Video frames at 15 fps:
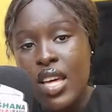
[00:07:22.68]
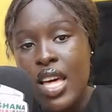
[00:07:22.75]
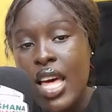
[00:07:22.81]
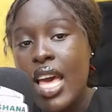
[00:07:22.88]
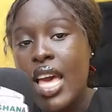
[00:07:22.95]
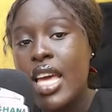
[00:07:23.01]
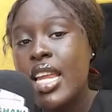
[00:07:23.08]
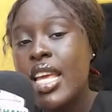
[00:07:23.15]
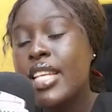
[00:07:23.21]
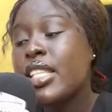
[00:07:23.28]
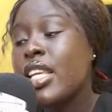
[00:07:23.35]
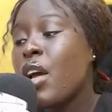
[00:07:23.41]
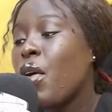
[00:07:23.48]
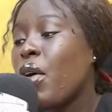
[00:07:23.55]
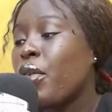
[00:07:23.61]
And
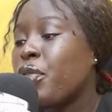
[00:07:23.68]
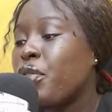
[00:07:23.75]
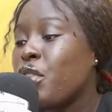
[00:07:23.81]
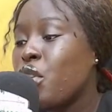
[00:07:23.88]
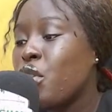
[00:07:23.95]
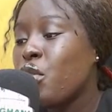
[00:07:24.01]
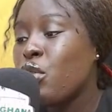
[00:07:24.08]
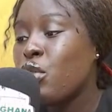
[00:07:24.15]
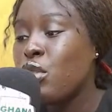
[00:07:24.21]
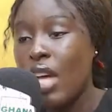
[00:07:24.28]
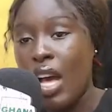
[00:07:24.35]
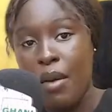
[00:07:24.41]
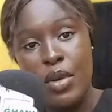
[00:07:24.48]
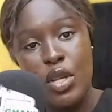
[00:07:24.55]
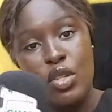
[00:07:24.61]
instead of you,
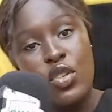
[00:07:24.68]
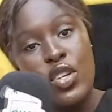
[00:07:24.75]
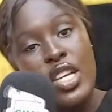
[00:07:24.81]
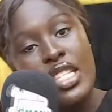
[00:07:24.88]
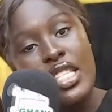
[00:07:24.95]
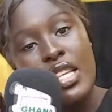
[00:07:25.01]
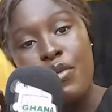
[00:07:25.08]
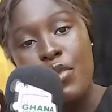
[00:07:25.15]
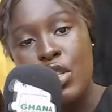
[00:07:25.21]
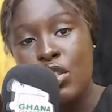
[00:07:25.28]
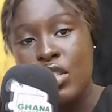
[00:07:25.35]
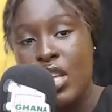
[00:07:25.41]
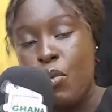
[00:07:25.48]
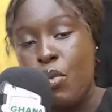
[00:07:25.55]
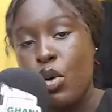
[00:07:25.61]
doing something to
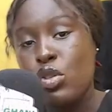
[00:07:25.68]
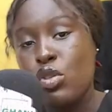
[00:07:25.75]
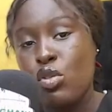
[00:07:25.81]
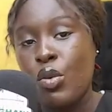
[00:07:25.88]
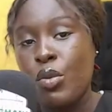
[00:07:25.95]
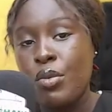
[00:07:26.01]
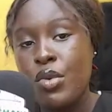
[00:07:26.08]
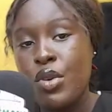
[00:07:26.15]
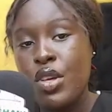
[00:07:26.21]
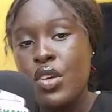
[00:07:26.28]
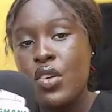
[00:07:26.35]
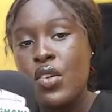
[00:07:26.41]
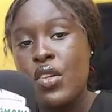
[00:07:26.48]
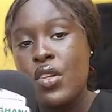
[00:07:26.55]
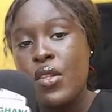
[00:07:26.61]
support home,
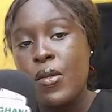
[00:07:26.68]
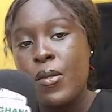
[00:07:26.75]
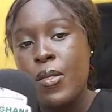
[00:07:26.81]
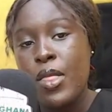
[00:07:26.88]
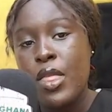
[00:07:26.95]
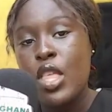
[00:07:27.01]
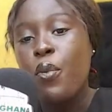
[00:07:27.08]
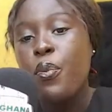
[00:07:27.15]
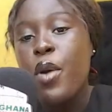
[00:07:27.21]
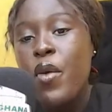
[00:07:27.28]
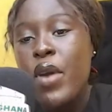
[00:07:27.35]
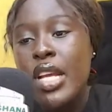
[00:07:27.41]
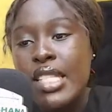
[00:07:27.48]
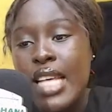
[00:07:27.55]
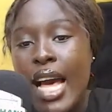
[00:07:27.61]
your
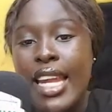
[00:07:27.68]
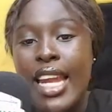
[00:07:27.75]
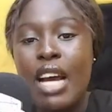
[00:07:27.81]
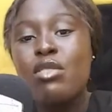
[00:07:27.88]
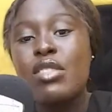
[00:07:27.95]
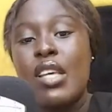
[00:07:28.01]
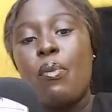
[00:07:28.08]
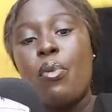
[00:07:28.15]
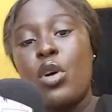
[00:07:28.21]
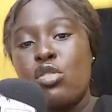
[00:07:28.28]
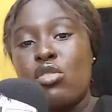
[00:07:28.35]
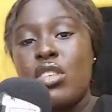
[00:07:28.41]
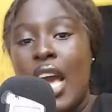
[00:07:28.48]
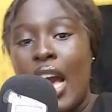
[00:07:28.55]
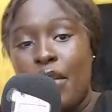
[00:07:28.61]
parents are now
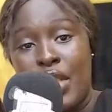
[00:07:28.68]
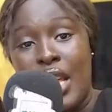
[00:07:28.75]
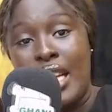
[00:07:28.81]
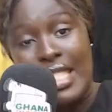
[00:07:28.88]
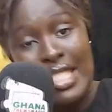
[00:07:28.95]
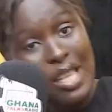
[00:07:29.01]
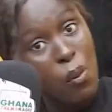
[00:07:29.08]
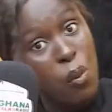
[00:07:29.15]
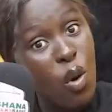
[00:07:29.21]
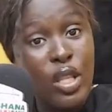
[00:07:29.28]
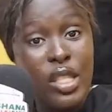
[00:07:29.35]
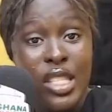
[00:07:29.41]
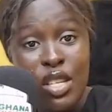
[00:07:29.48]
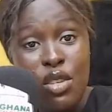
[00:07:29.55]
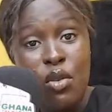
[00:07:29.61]
supporting you after
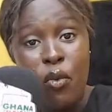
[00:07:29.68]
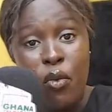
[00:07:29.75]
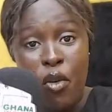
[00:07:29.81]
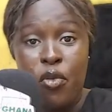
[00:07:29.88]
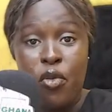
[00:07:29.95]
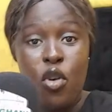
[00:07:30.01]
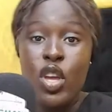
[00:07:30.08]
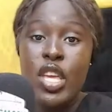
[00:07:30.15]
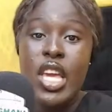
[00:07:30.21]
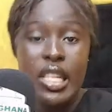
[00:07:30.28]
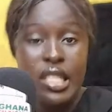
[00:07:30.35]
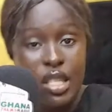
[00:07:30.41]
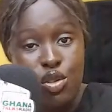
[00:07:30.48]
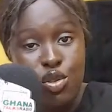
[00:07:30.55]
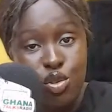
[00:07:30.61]
supporting you for 4
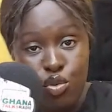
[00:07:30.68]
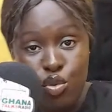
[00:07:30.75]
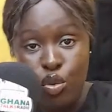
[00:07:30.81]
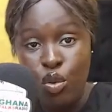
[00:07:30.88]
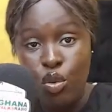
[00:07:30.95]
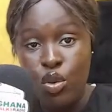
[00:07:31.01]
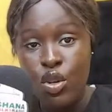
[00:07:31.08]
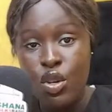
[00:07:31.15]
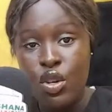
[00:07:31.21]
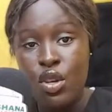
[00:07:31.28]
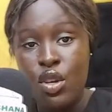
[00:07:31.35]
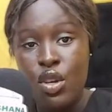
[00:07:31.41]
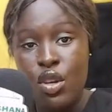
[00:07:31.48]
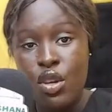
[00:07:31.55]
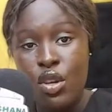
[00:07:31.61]
years in school.
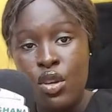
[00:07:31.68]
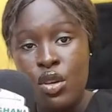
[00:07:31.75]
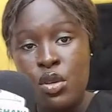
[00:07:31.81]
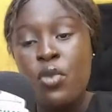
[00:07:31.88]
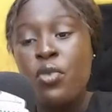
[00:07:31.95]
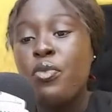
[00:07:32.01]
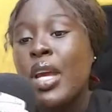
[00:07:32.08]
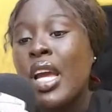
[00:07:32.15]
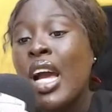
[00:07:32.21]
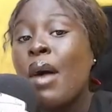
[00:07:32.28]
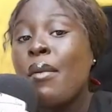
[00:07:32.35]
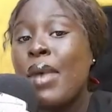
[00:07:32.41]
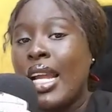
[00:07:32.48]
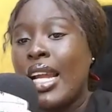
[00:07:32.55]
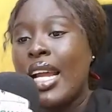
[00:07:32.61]
You've
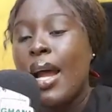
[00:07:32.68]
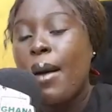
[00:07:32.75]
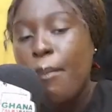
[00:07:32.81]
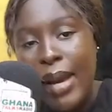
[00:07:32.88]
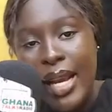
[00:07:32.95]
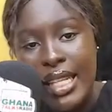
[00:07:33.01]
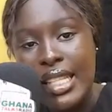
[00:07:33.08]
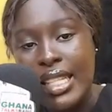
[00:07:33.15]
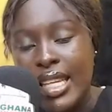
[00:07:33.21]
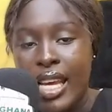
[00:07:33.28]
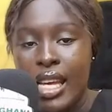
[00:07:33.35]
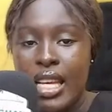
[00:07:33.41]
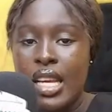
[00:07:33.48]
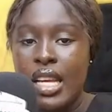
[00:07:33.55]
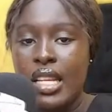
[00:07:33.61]
become another burden
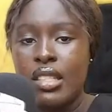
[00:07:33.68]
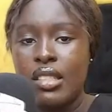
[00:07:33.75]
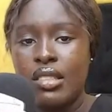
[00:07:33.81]
again.